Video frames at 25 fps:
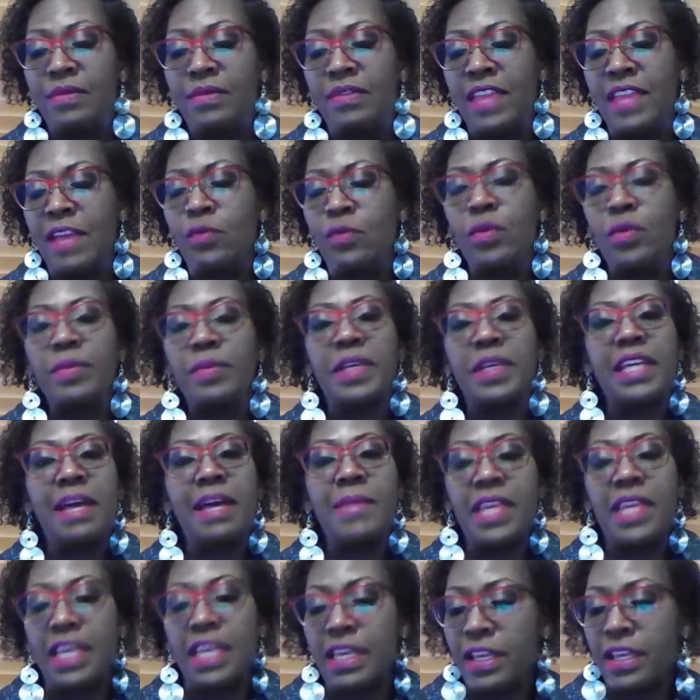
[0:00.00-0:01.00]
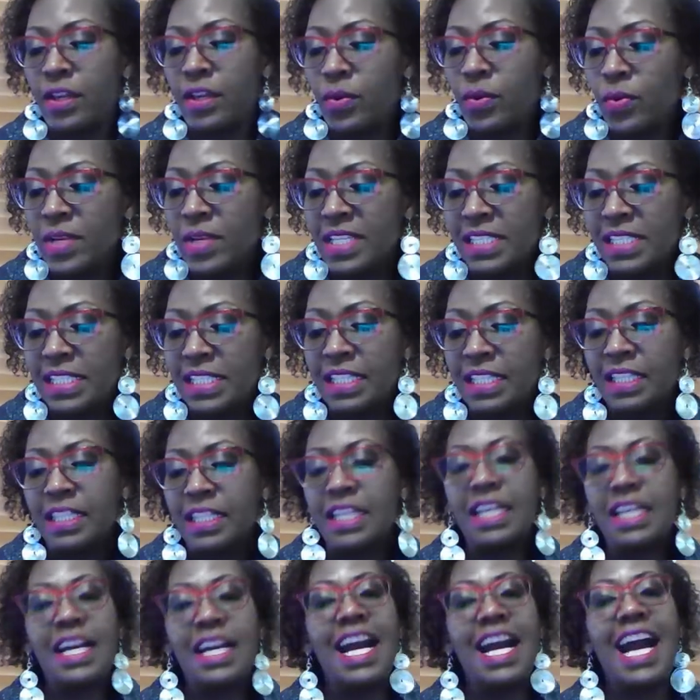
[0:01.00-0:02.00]
they were becoming
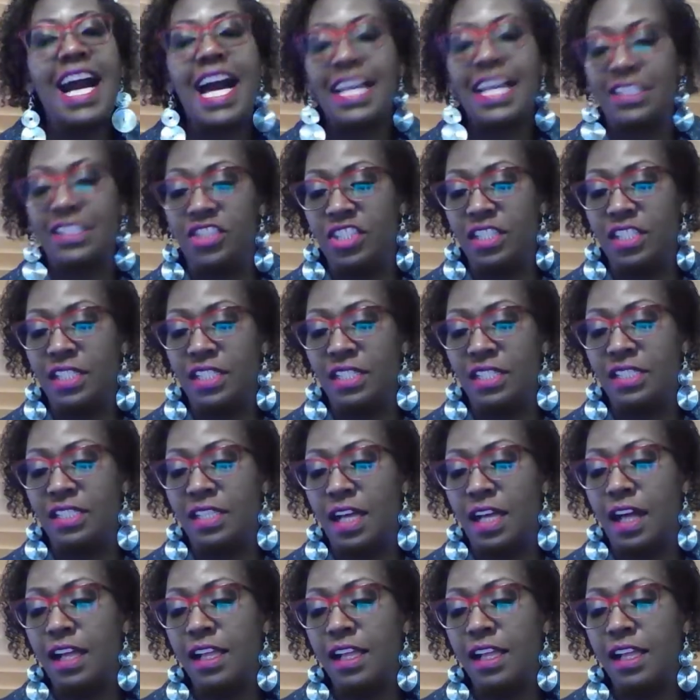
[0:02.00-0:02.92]
increasingly conscious